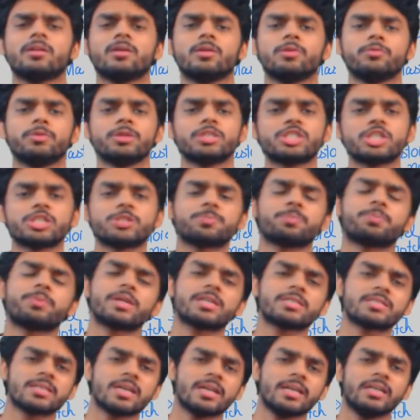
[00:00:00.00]
which is
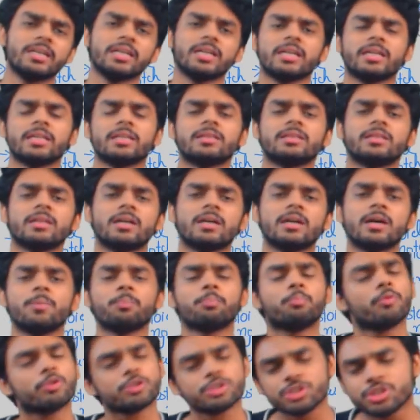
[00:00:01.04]
present in the
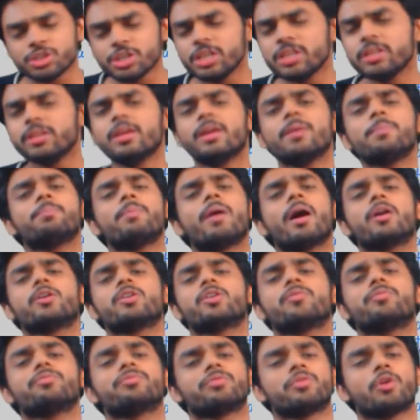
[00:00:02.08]
posterior part
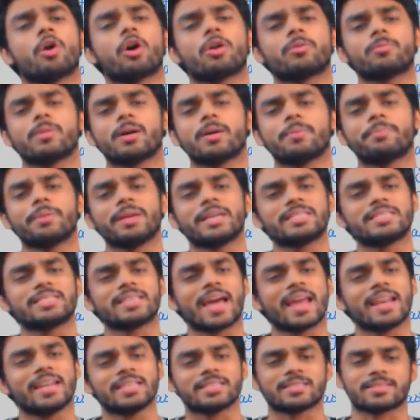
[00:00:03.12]
of Norma
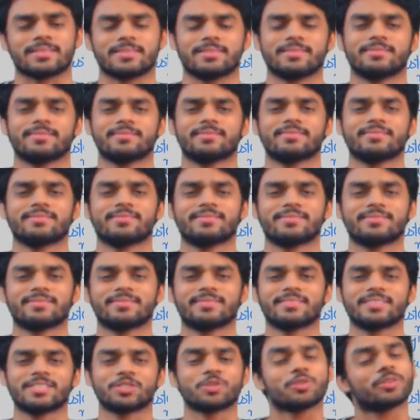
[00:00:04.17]
Basalis.
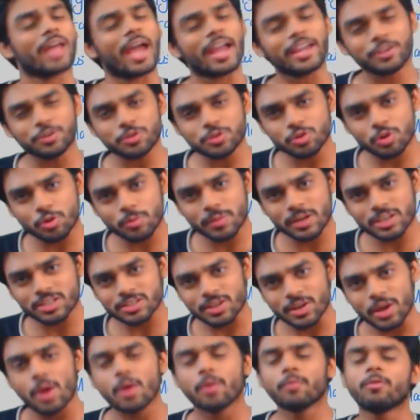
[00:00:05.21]
So thank you so much
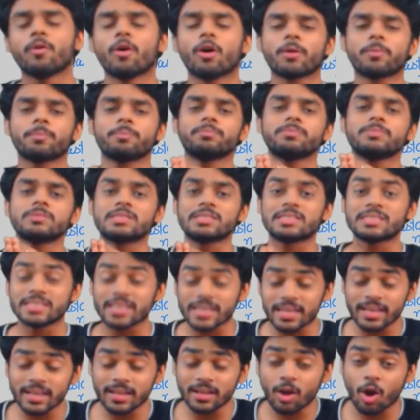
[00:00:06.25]
for
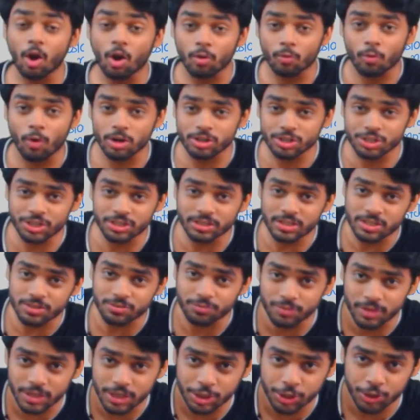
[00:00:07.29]
seeing or watching this
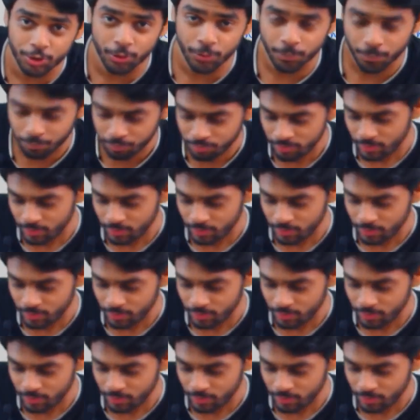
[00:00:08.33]
video.